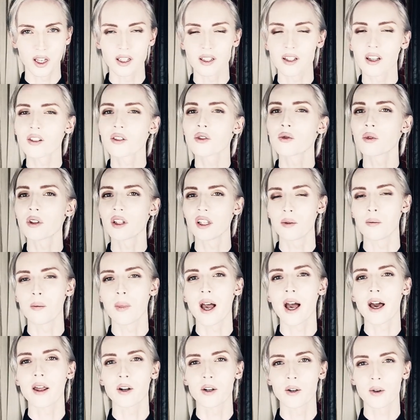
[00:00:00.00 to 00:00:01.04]
It doesn't really
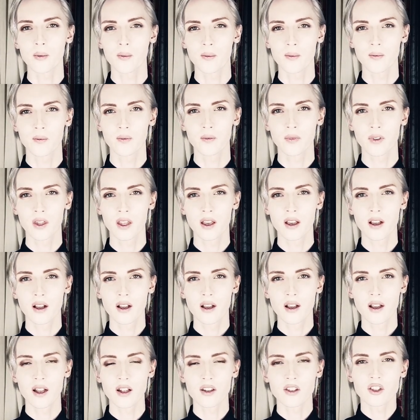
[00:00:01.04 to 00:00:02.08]
matter.
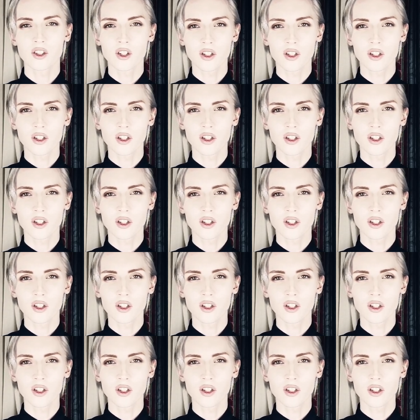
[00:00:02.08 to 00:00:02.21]
It's